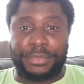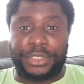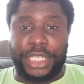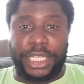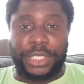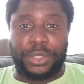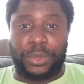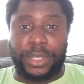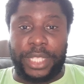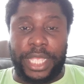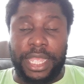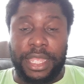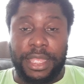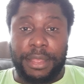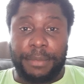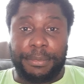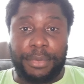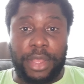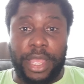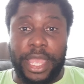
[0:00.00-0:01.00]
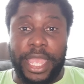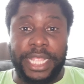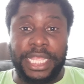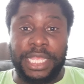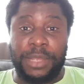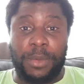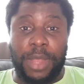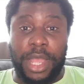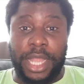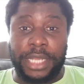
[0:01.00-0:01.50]
channel, yeah. But
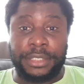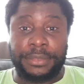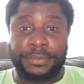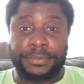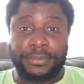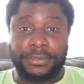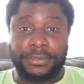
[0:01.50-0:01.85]
anyone